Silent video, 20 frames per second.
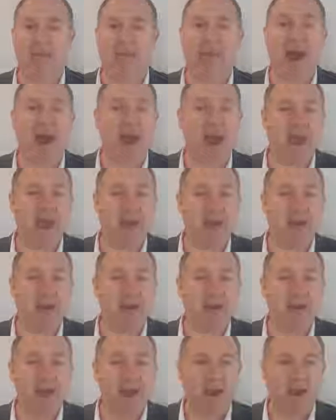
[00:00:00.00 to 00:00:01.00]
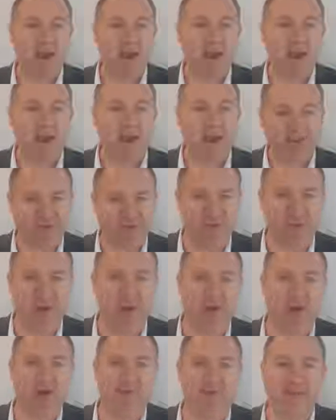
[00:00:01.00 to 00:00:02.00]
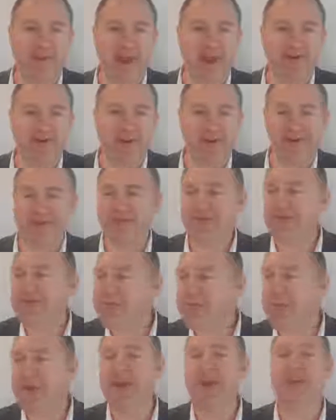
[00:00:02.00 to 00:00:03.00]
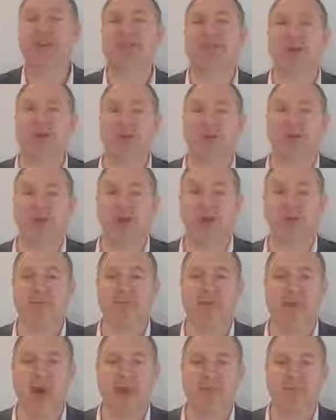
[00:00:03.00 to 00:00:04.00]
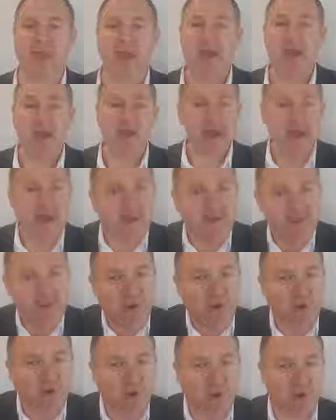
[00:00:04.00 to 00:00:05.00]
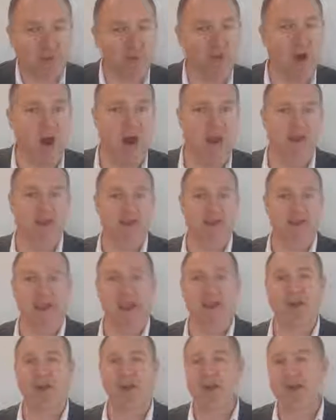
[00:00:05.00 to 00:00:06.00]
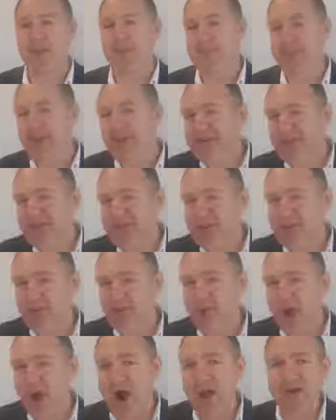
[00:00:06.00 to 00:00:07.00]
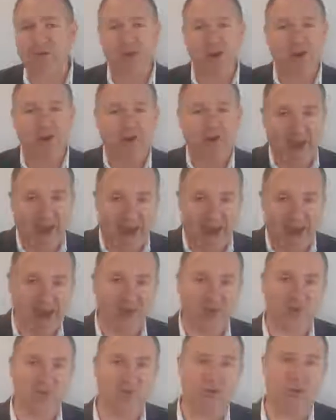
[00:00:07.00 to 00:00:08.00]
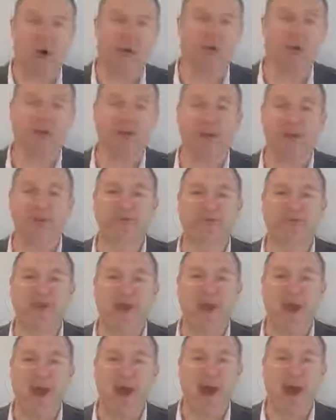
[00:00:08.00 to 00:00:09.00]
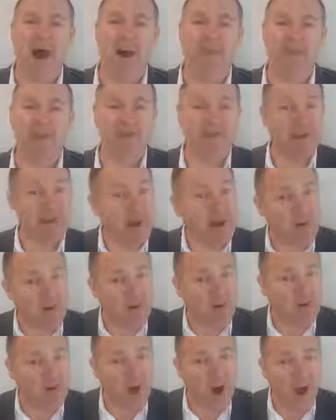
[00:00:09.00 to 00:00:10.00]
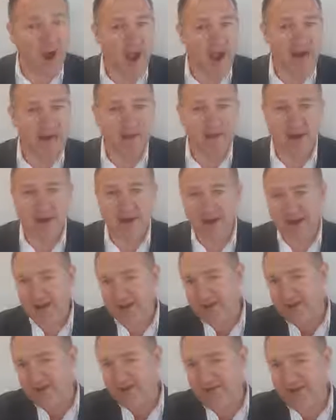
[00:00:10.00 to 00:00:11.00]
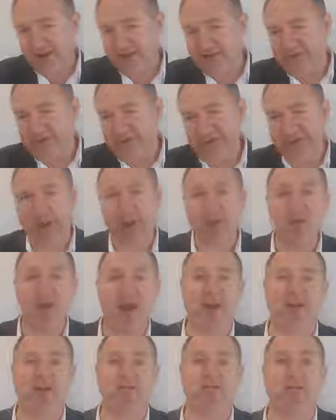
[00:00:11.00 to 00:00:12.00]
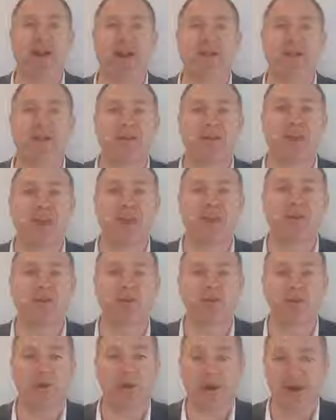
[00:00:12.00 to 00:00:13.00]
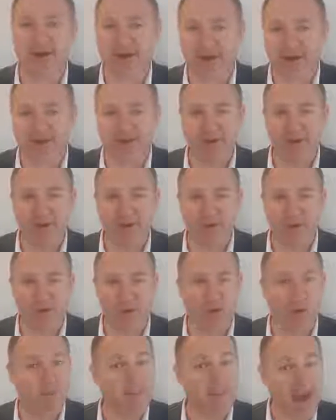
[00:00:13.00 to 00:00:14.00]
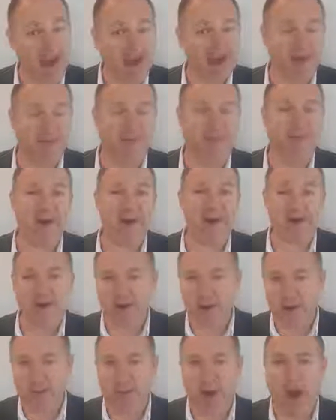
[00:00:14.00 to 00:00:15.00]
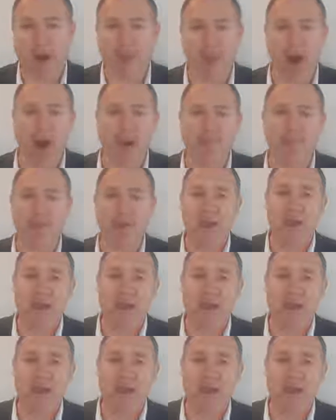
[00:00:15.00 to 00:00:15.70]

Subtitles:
Paid gets you there a lot faster. It speeds up the time frame if you do it right. Okay, you've got to get your messaging right. You've got to target the right audience. But if you get it right, then it can just accelerate the rate that you get new leads into your marketing funnel, into your pipeline.